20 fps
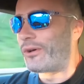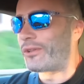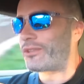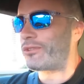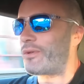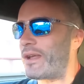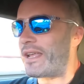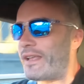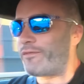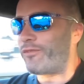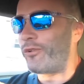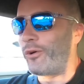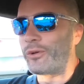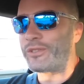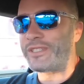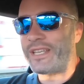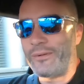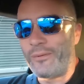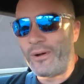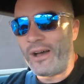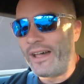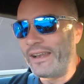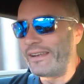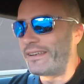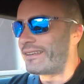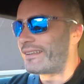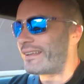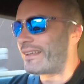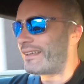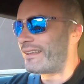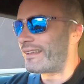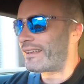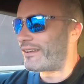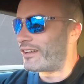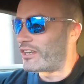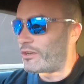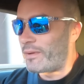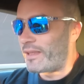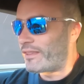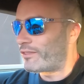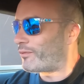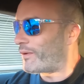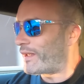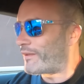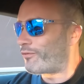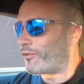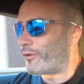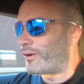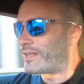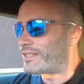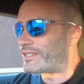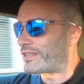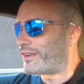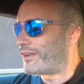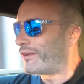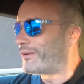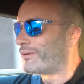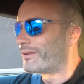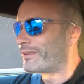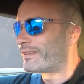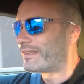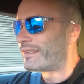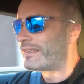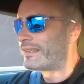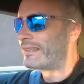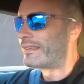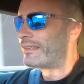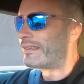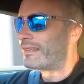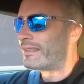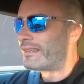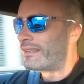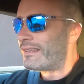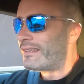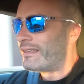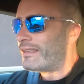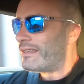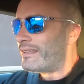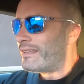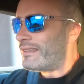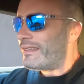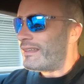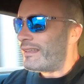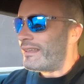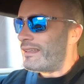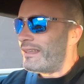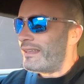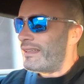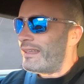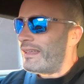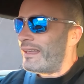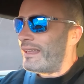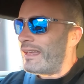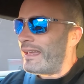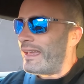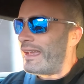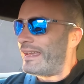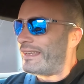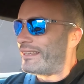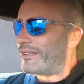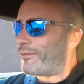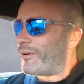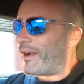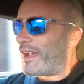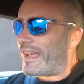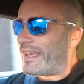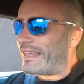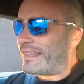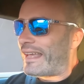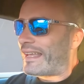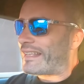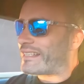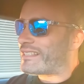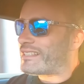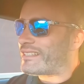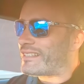341. Could have been 342. Either way, that's